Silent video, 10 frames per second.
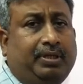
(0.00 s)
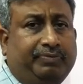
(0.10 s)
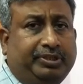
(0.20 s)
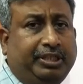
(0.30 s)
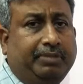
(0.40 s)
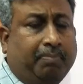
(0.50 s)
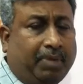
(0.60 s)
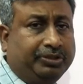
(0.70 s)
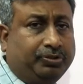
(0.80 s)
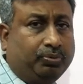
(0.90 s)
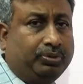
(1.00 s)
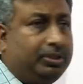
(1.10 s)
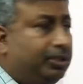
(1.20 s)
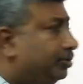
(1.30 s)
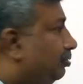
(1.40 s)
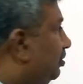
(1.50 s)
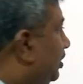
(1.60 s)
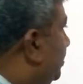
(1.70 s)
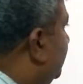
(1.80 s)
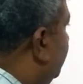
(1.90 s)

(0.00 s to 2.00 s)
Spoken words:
with the monsoon. So this